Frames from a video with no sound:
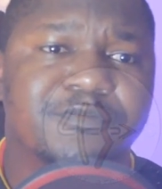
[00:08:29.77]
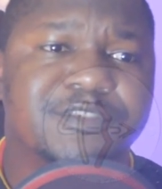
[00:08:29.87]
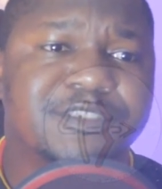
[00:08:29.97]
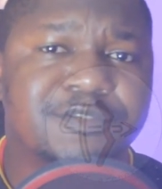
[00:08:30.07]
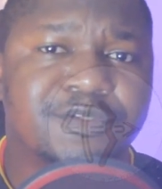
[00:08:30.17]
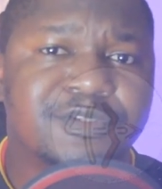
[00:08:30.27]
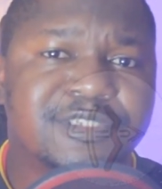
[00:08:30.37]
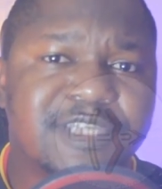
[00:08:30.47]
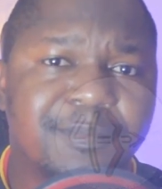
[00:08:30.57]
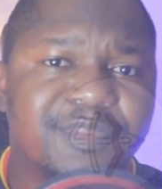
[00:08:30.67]

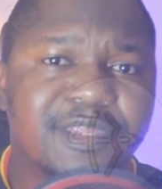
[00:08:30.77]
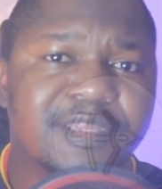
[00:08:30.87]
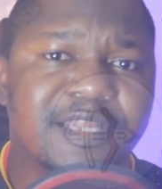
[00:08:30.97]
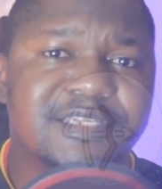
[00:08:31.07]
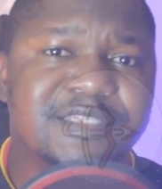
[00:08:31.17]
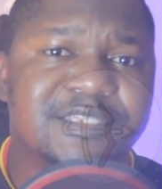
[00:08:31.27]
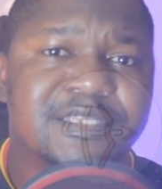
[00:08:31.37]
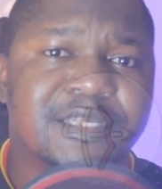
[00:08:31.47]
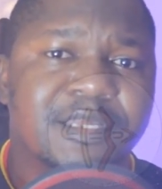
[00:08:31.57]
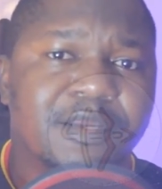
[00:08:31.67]
something that
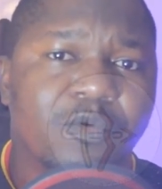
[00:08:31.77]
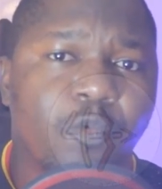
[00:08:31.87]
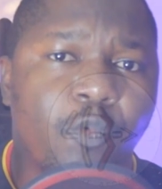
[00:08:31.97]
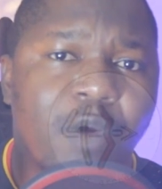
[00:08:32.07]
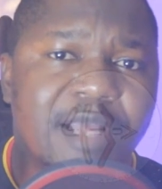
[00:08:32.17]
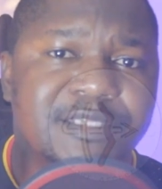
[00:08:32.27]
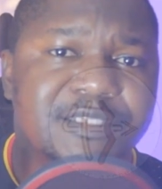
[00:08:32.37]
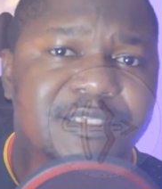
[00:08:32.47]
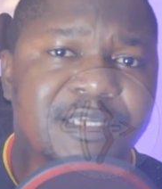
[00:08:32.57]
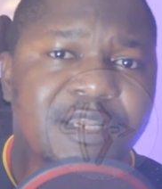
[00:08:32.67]
is
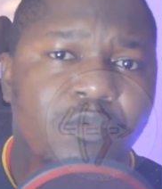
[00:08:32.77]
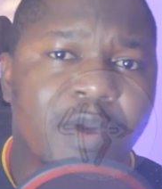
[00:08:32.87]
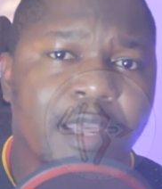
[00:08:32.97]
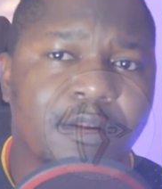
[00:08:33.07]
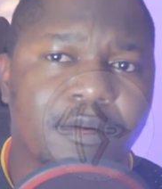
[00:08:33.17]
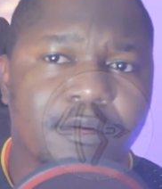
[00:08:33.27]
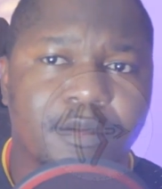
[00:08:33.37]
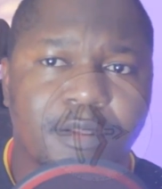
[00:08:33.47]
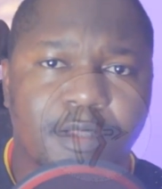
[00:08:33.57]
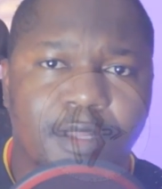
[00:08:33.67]
once in a while,
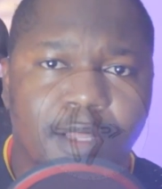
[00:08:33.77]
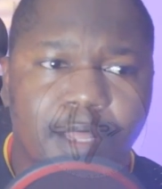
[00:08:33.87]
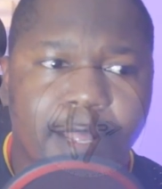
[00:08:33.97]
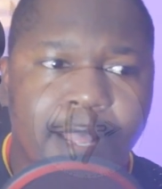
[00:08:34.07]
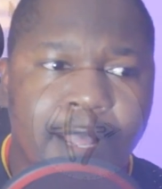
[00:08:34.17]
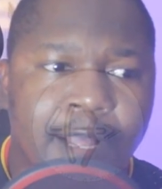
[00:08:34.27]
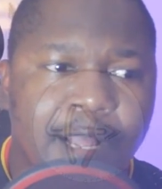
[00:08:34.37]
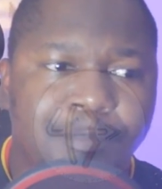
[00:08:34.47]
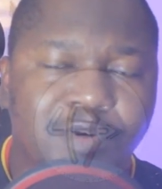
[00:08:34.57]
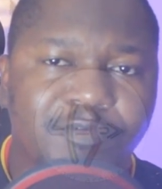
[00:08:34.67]

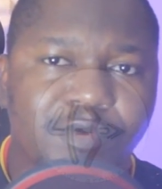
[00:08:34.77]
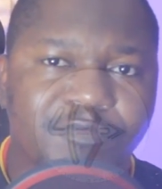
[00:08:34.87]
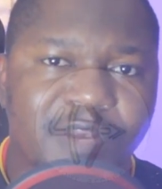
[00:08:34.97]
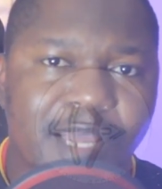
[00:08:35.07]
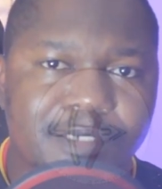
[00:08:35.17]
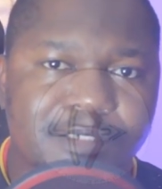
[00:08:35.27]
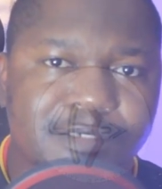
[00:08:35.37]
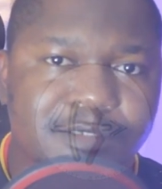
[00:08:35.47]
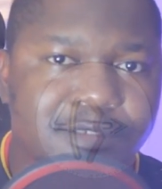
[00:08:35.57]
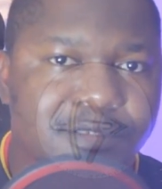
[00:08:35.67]
a plot of land.